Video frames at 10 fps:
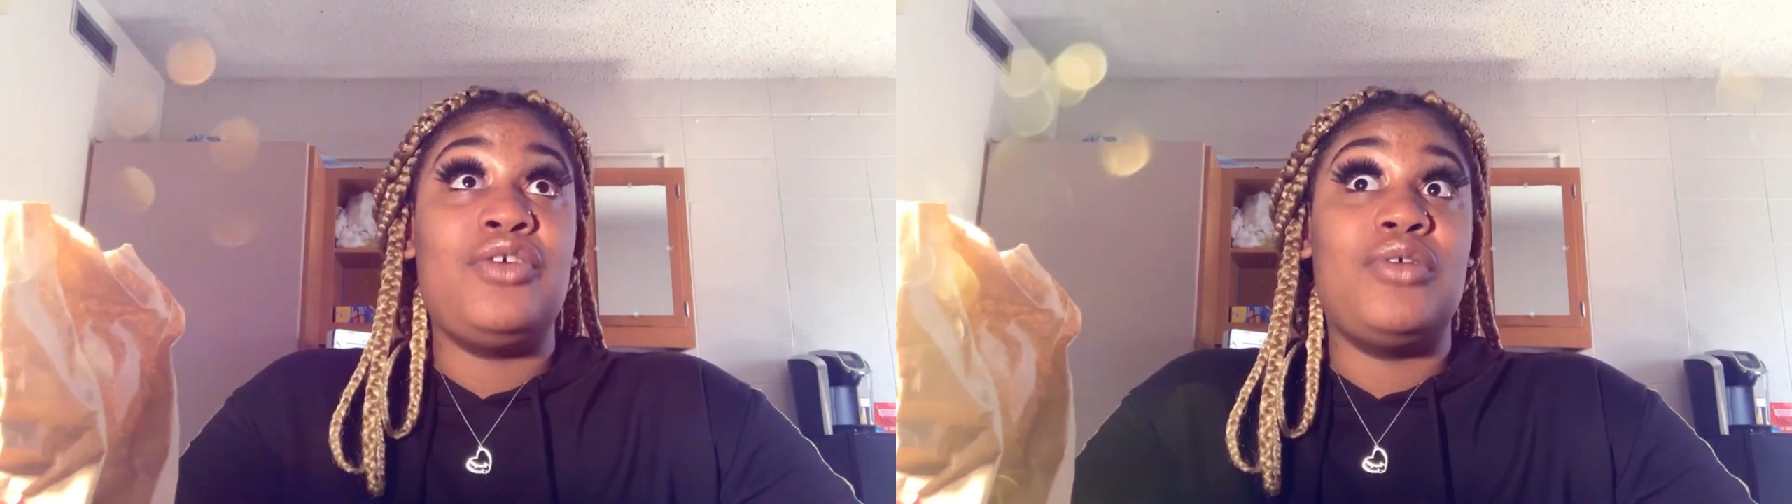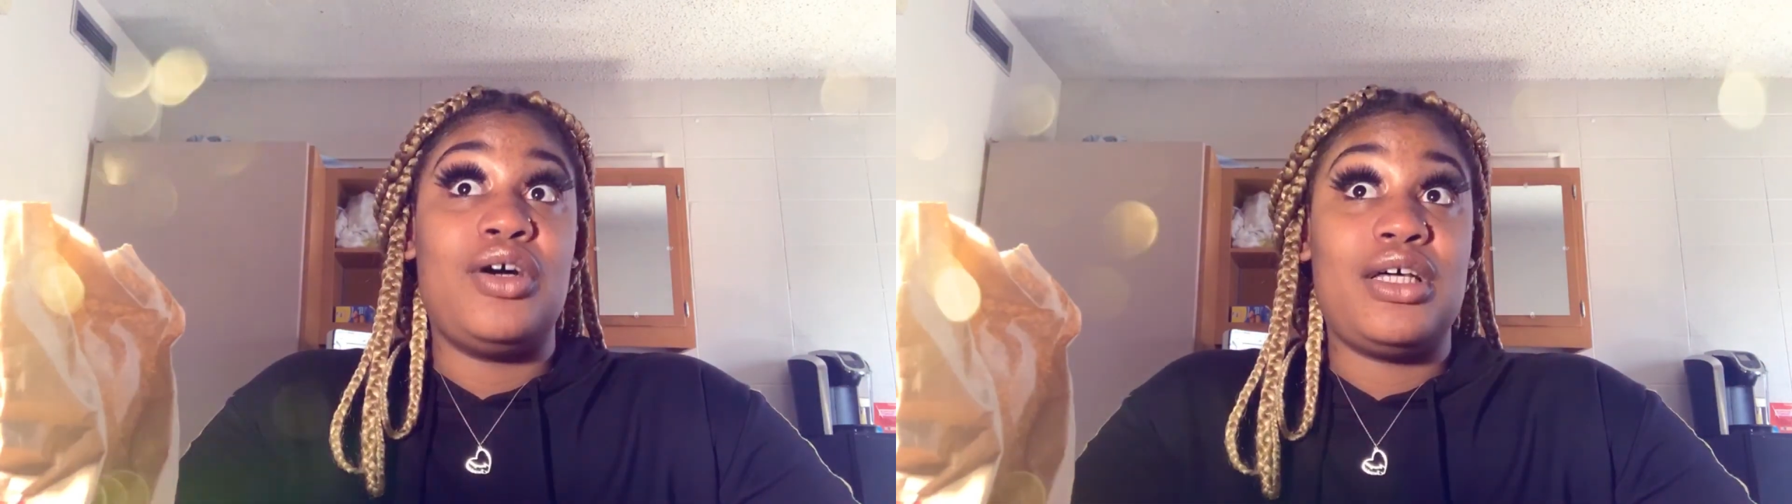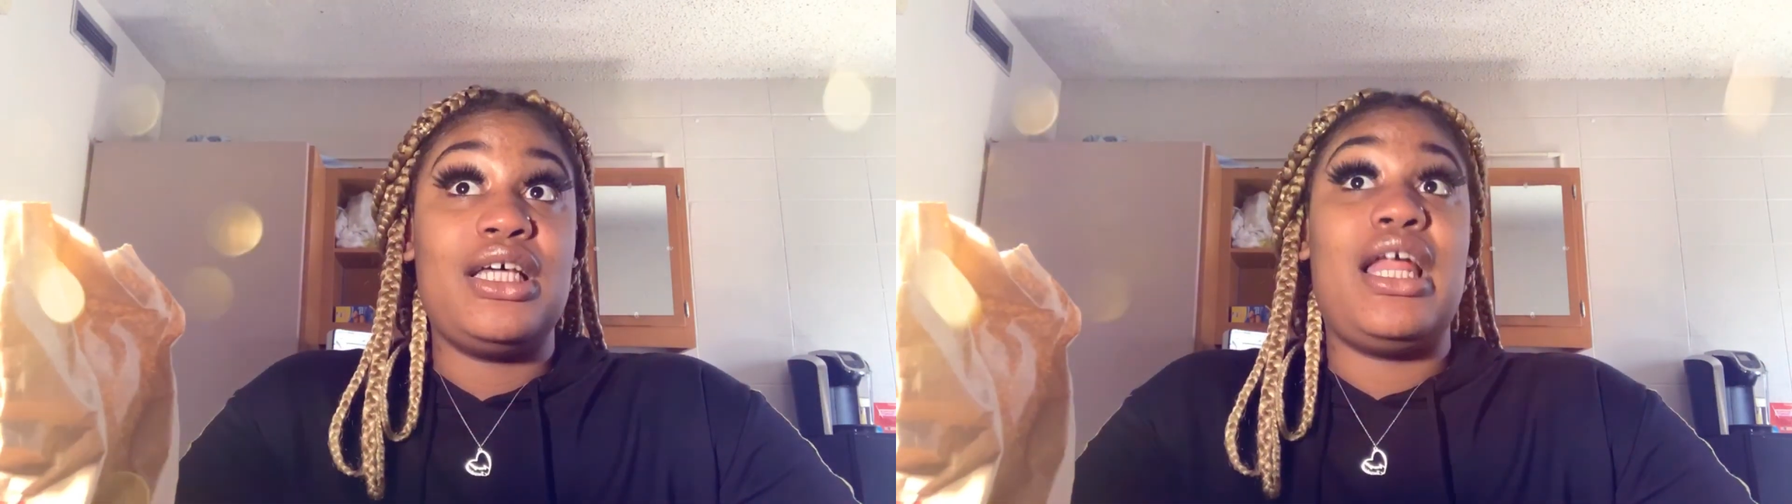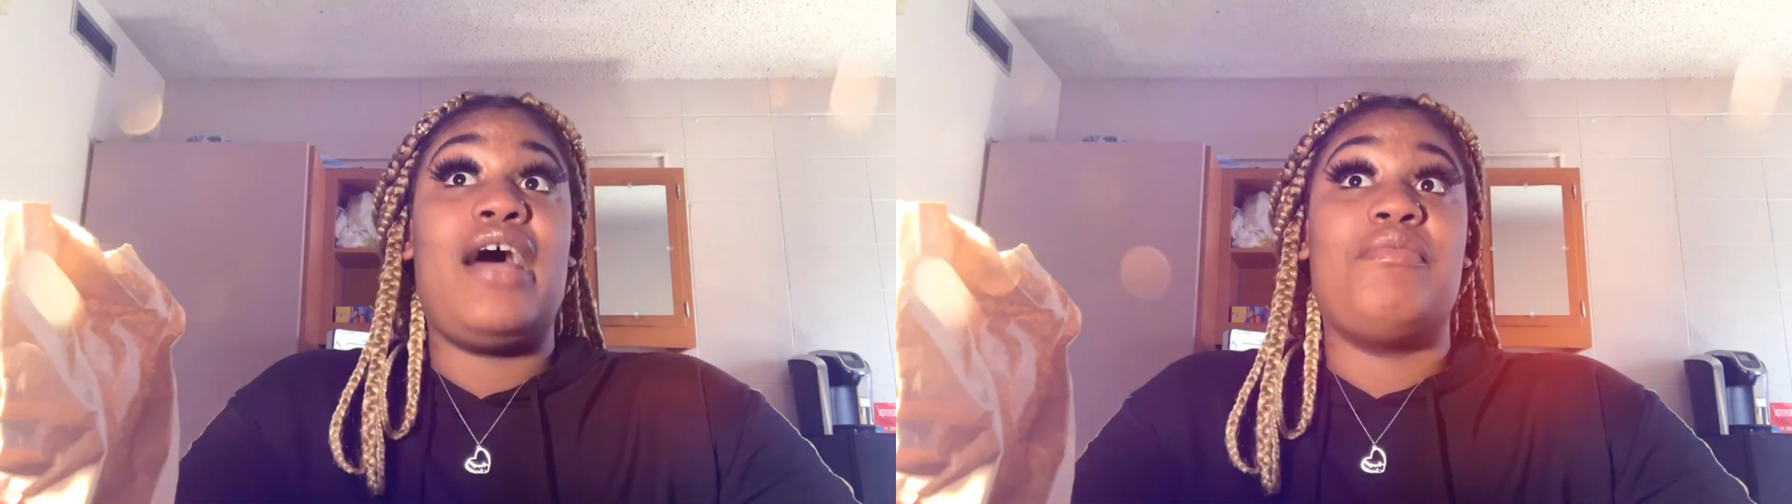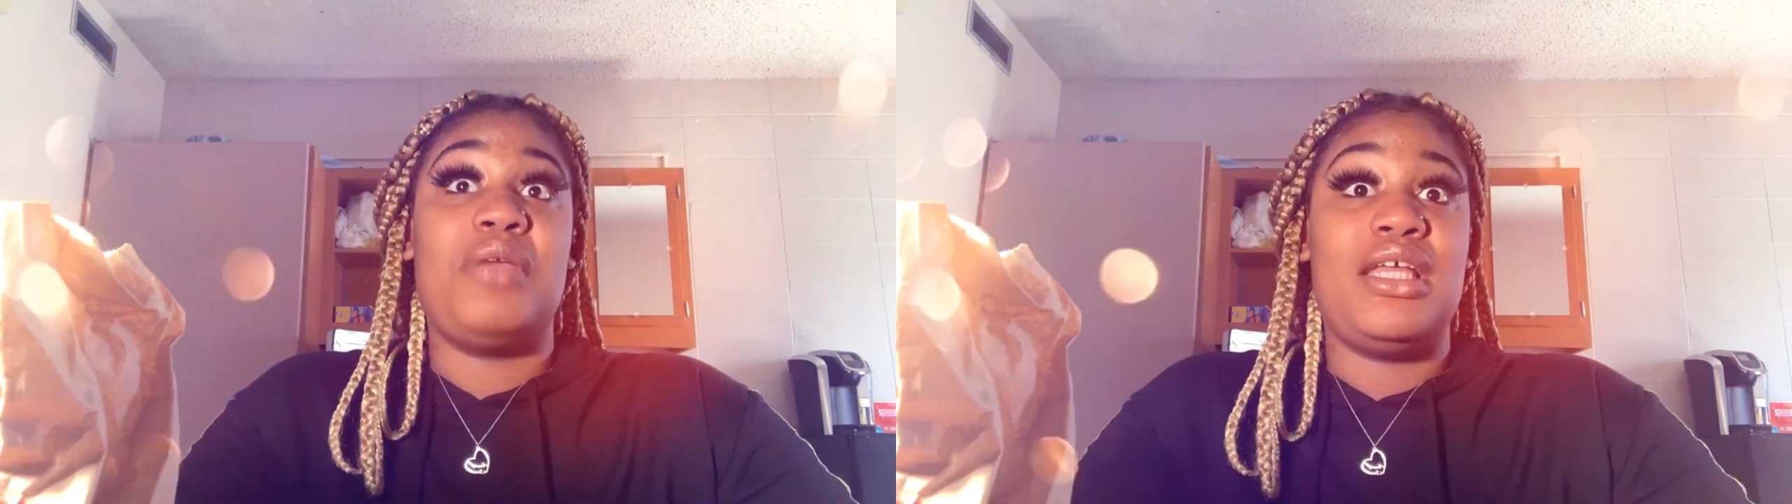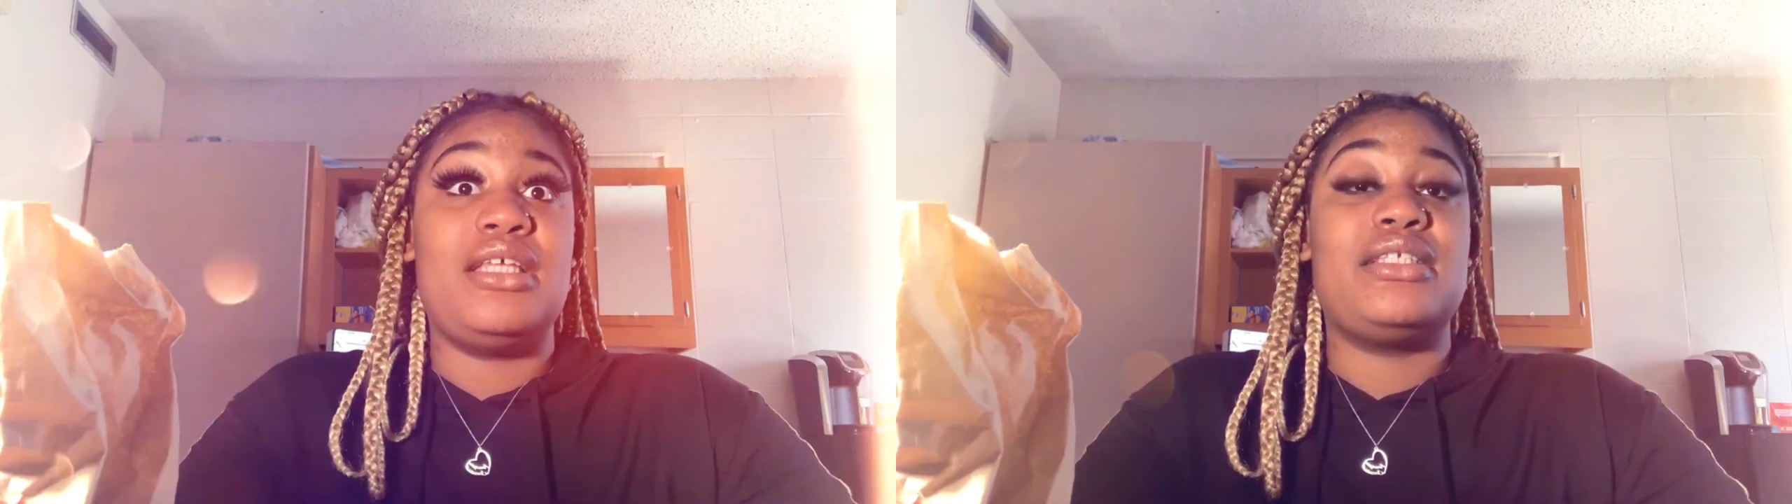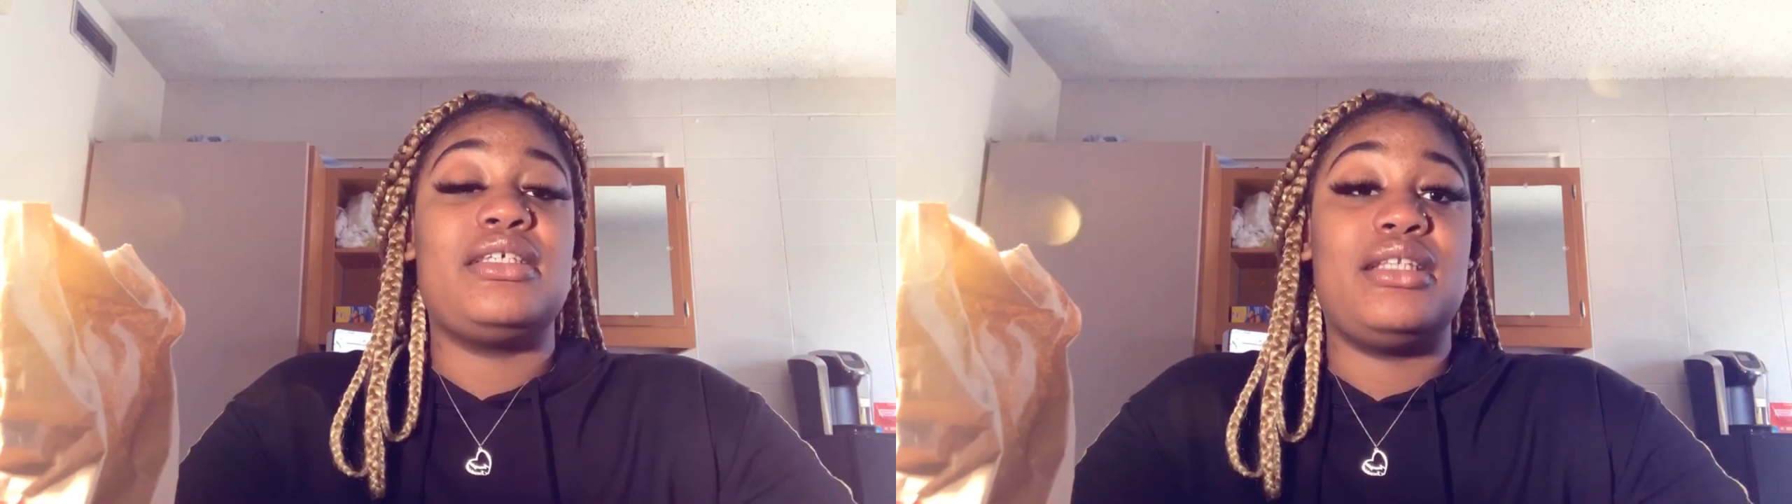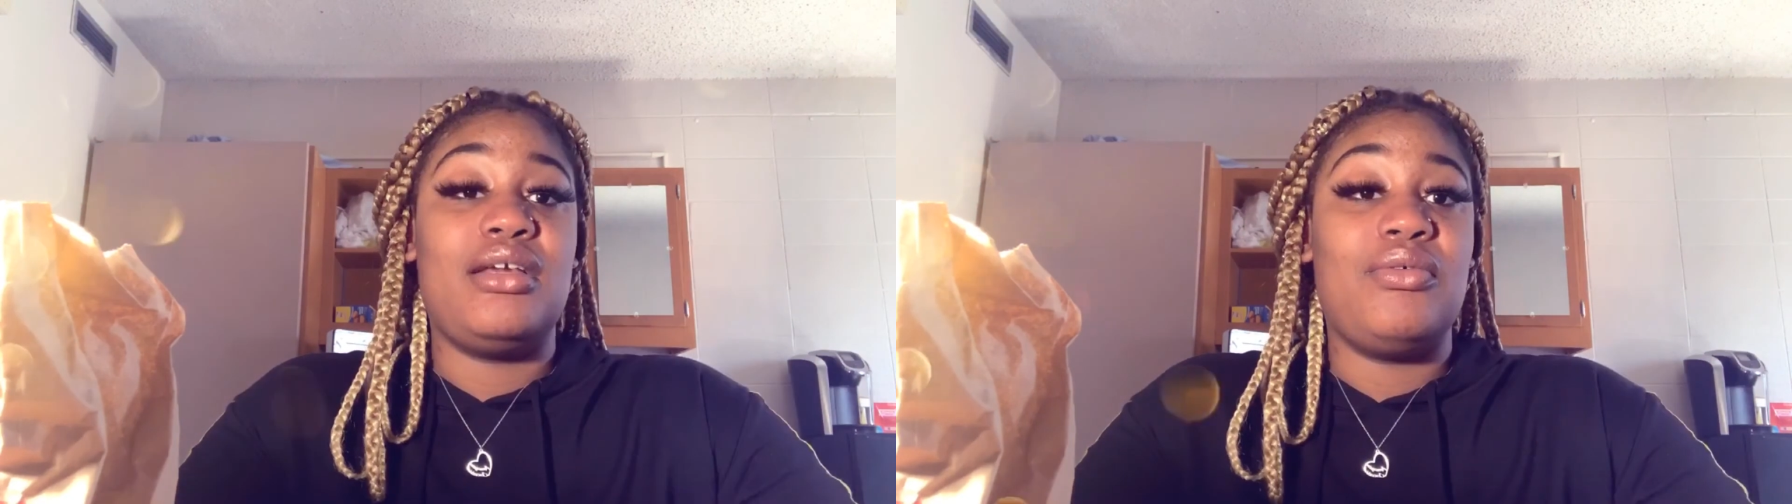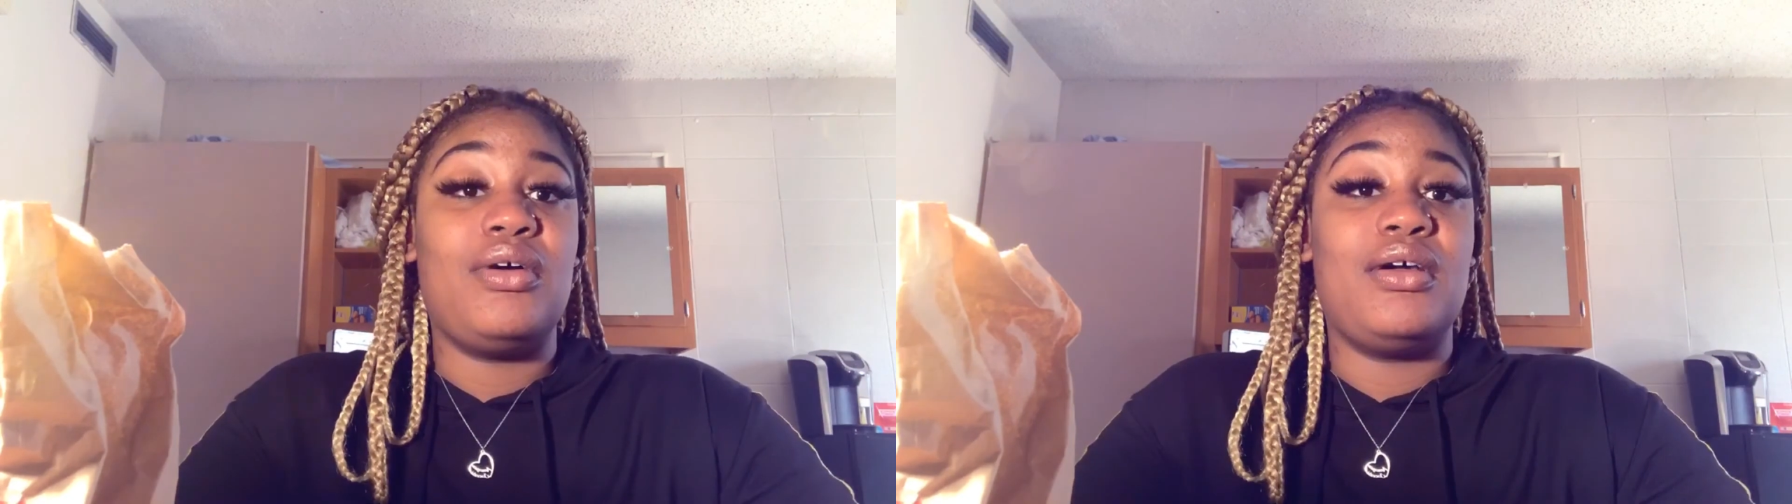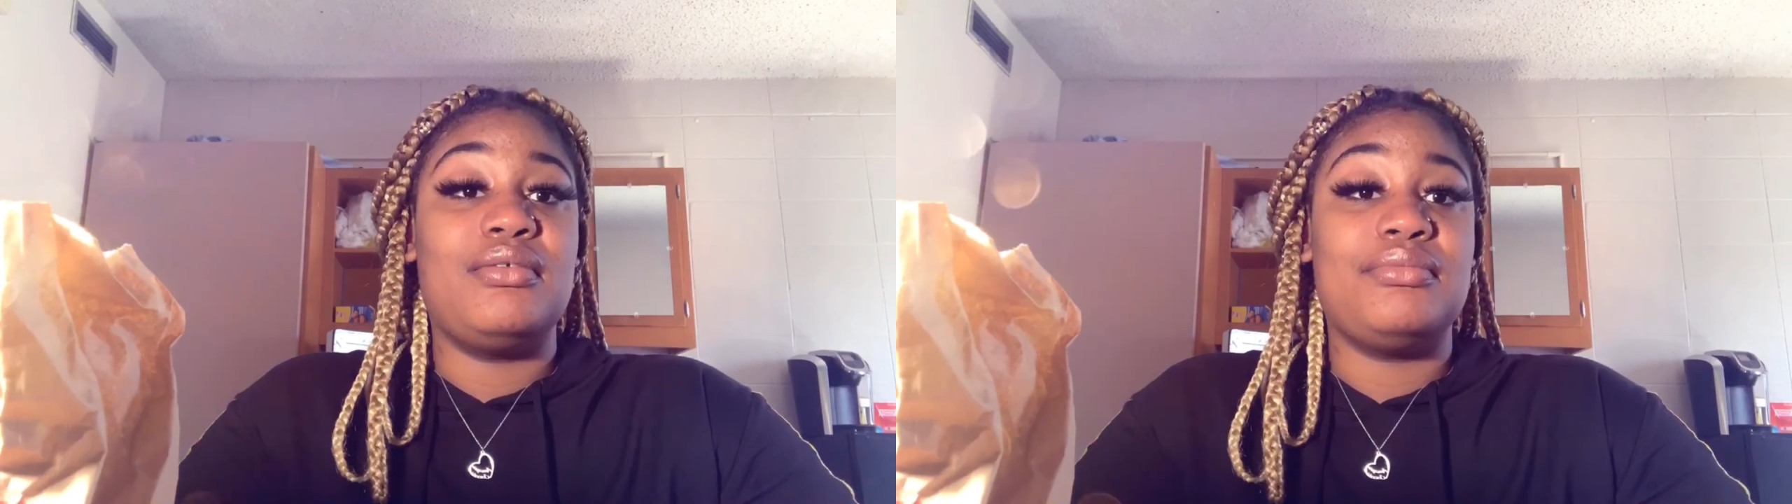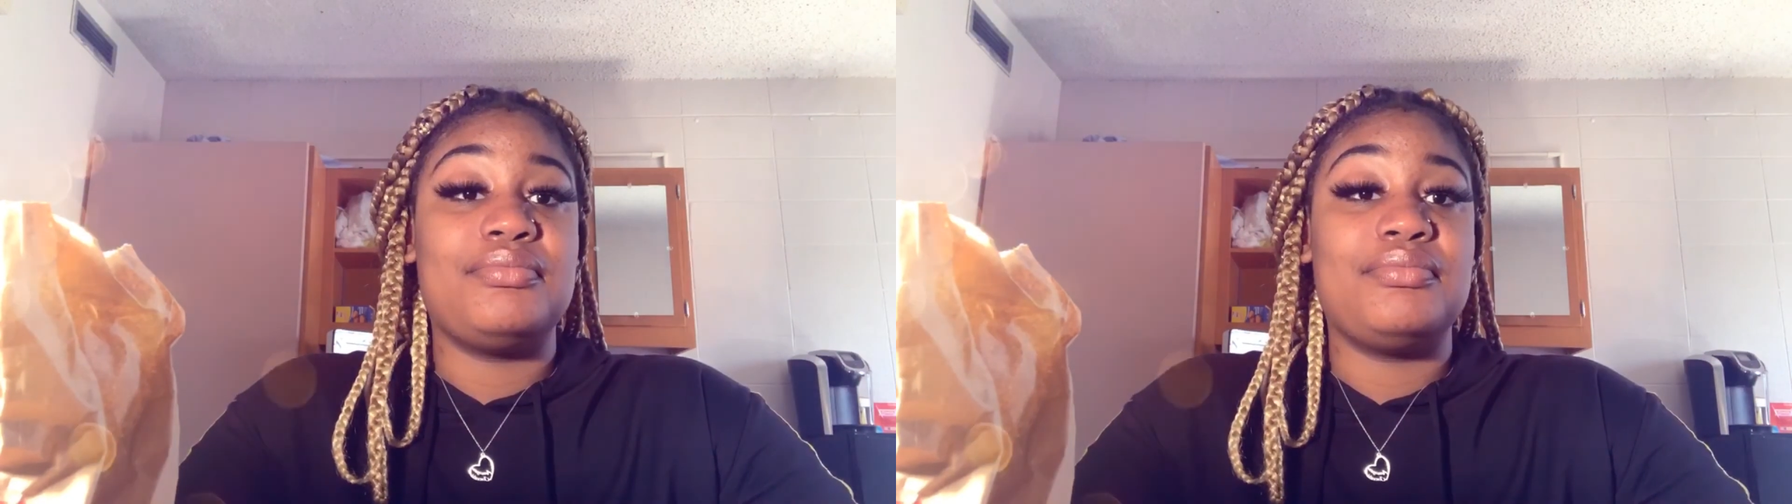well could have made it to D1.